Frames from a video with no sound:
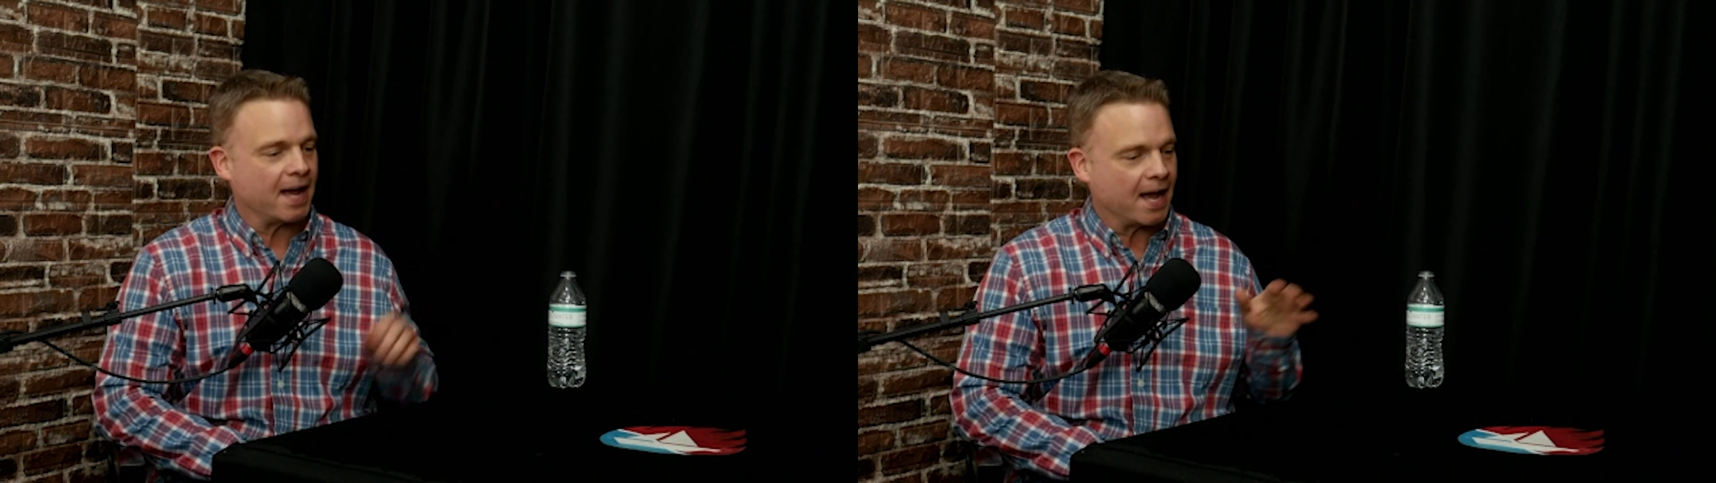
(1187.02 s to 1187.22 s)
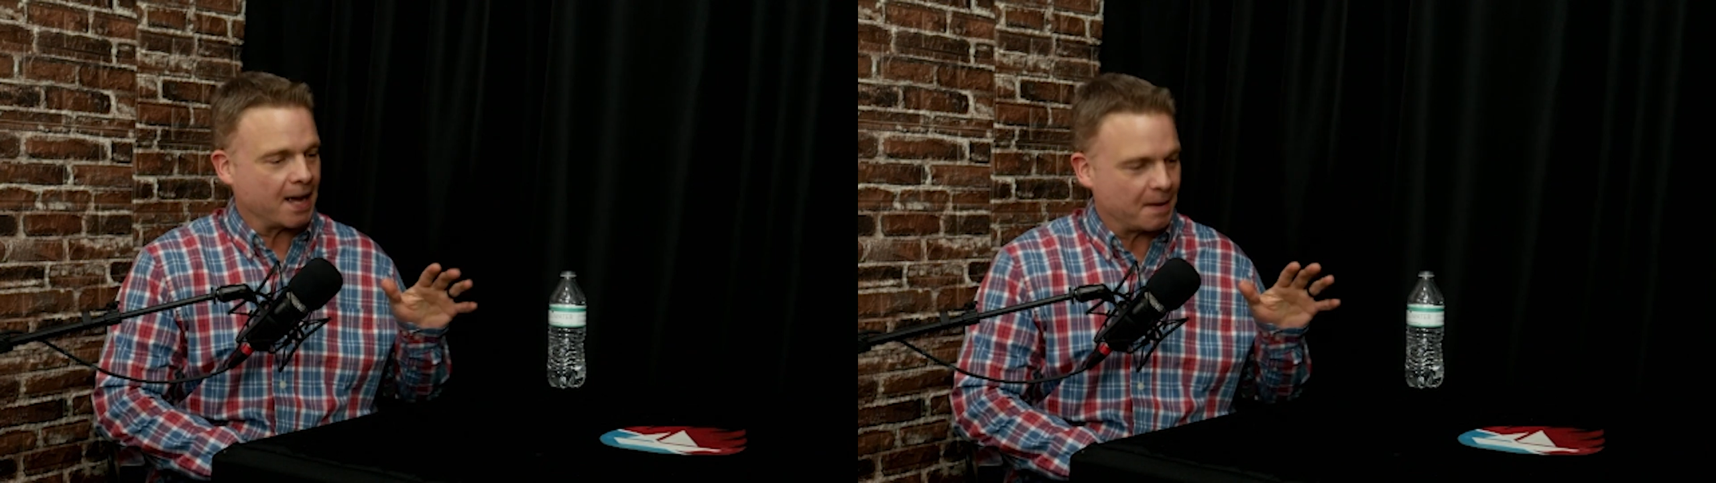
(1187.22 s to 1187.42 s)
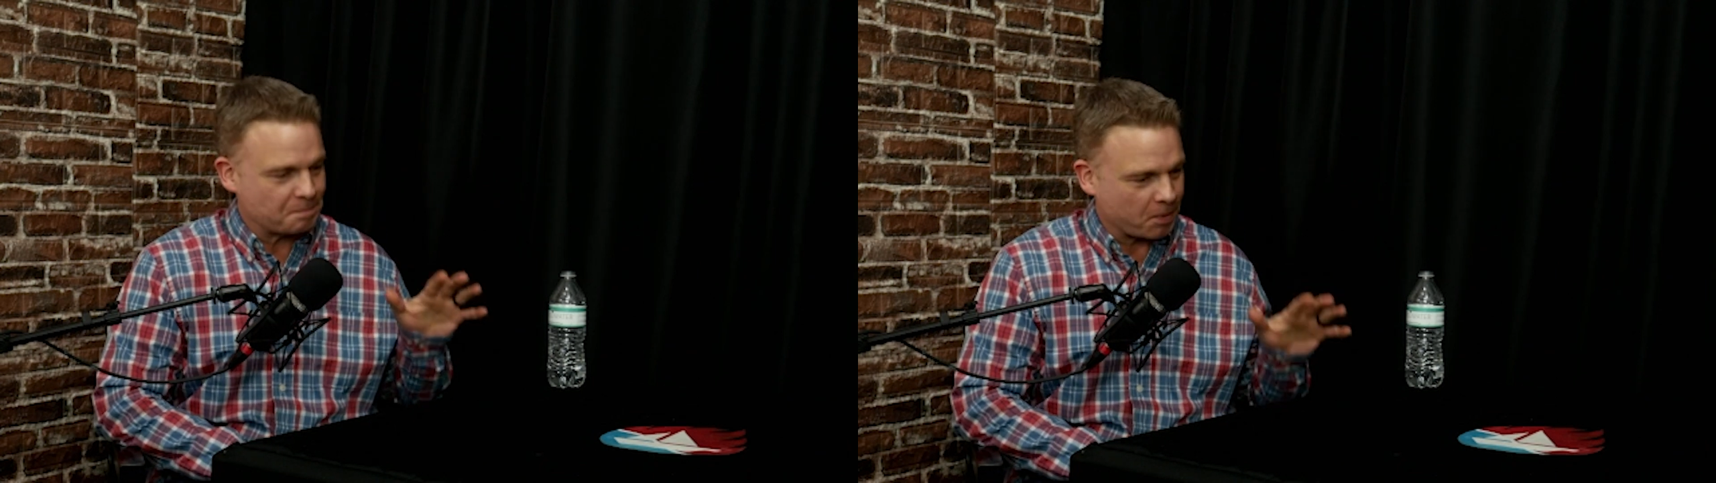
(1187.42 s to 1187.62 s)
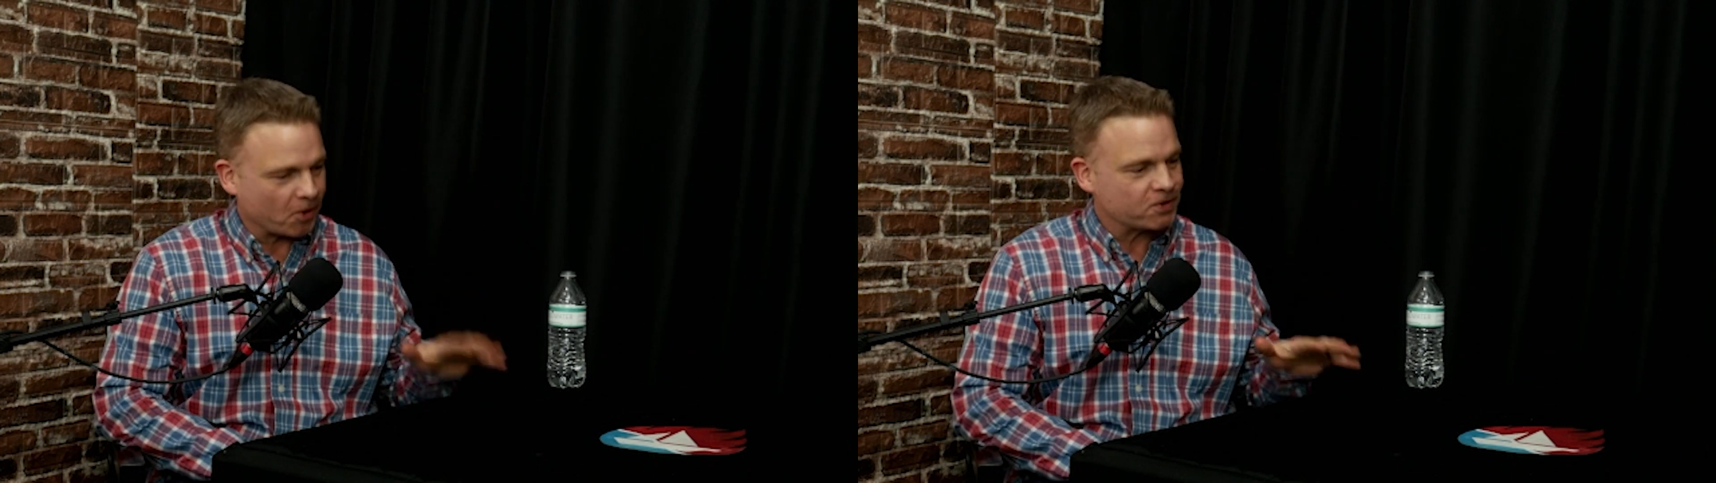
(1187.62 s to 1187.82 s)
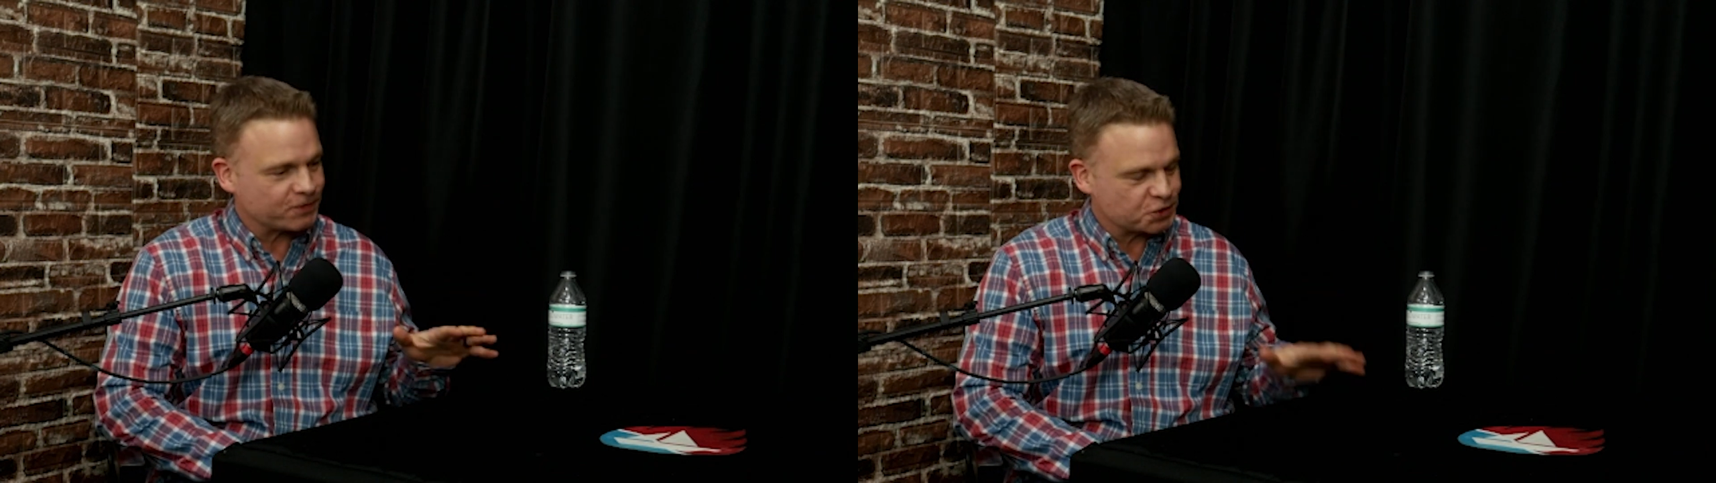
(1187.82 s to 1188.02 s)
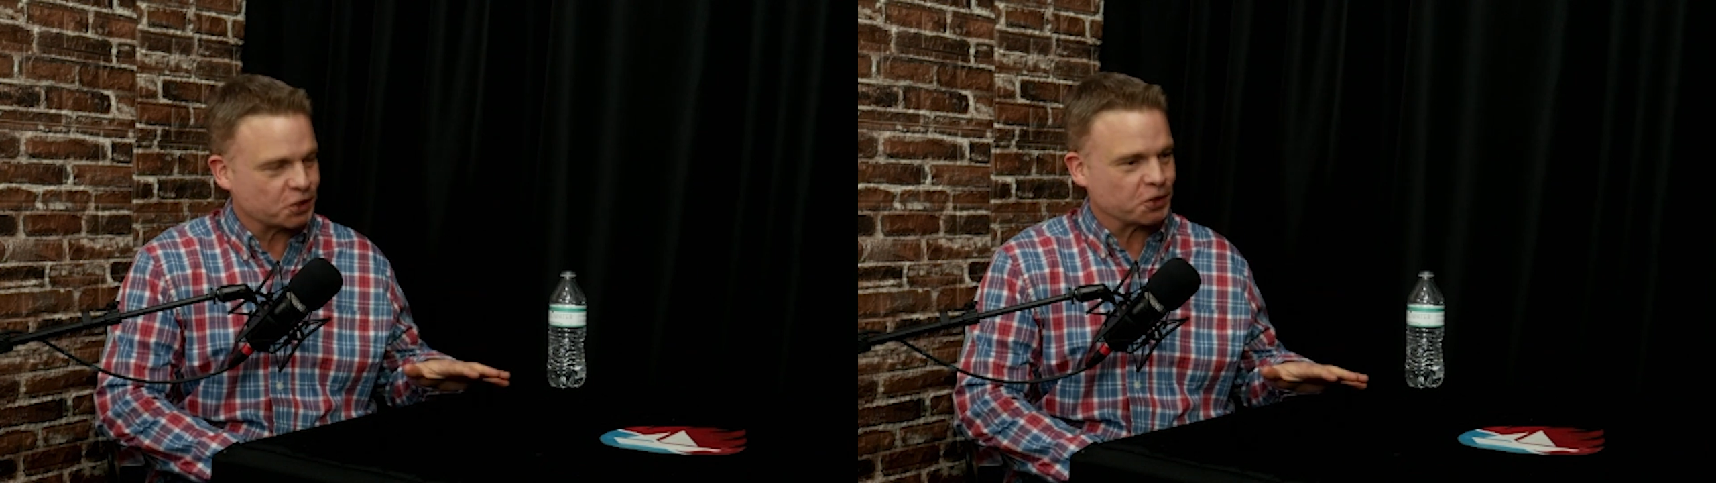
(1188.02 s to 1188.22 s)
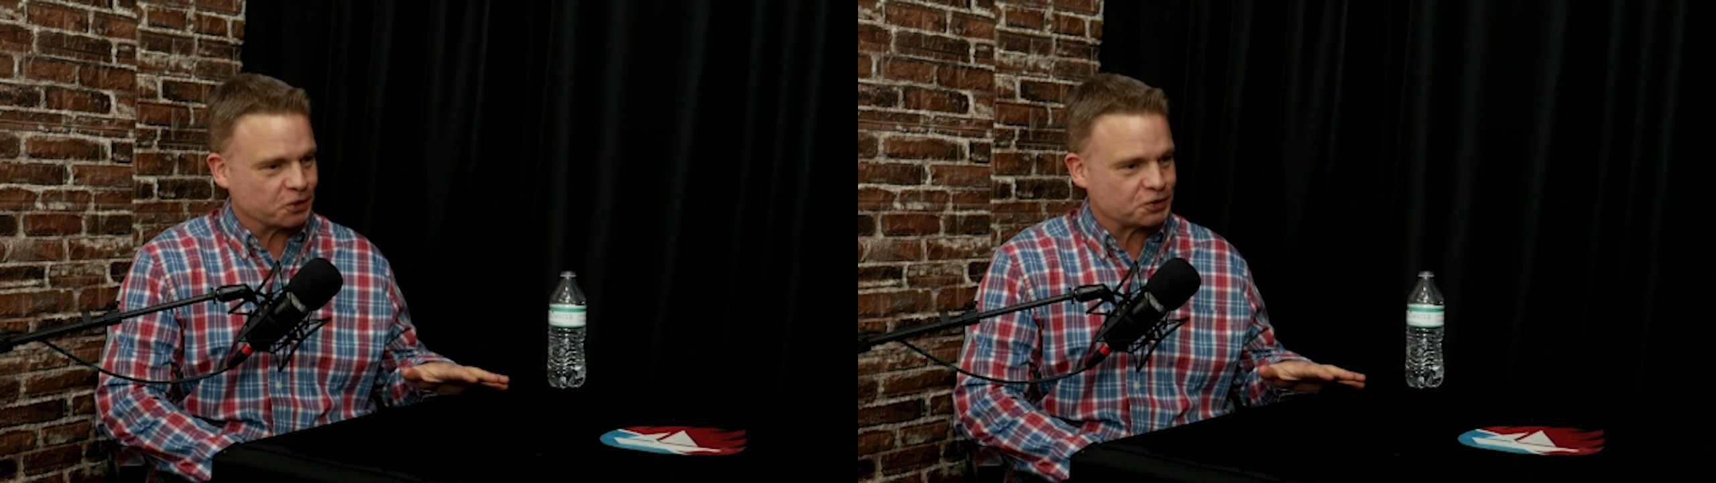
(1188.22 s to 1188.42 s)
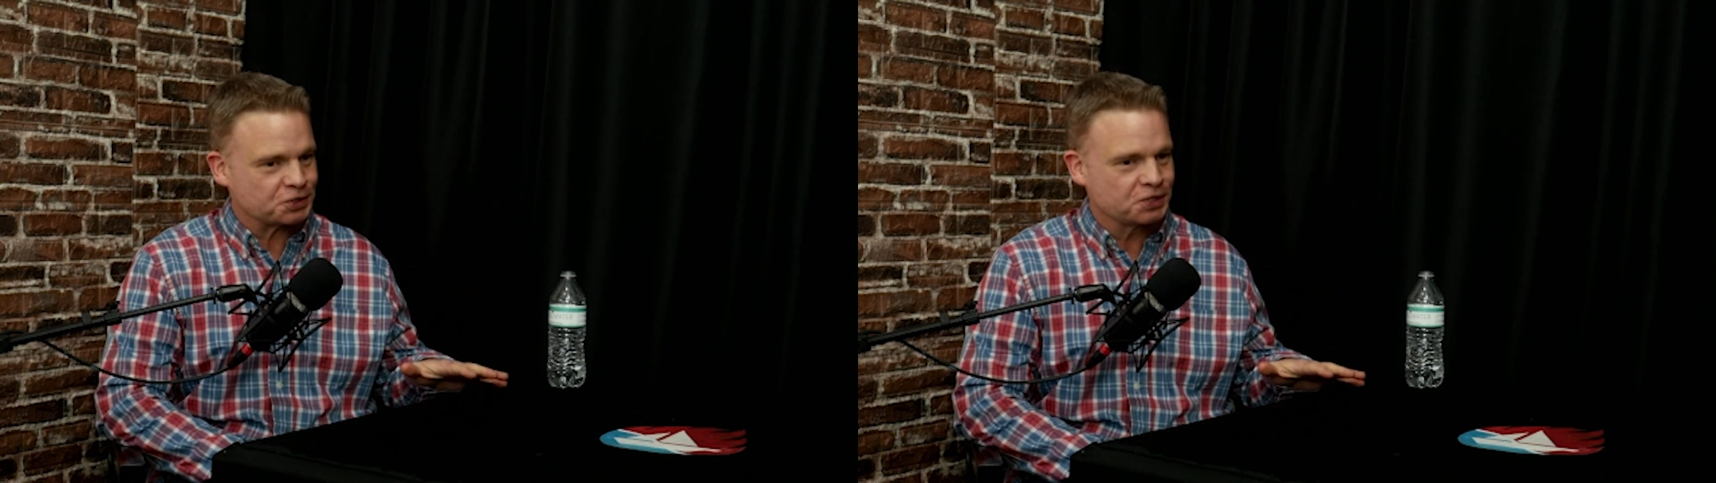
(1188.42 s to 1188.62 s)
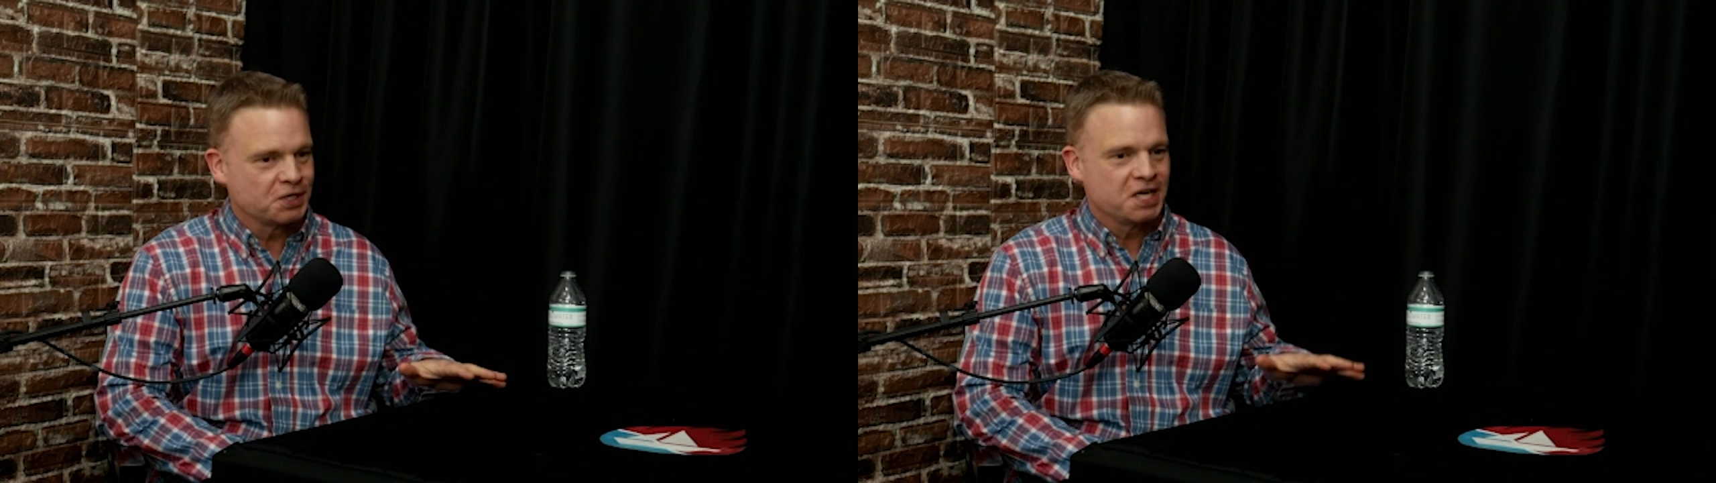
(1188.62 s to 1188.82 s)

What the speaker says: I'm part of a church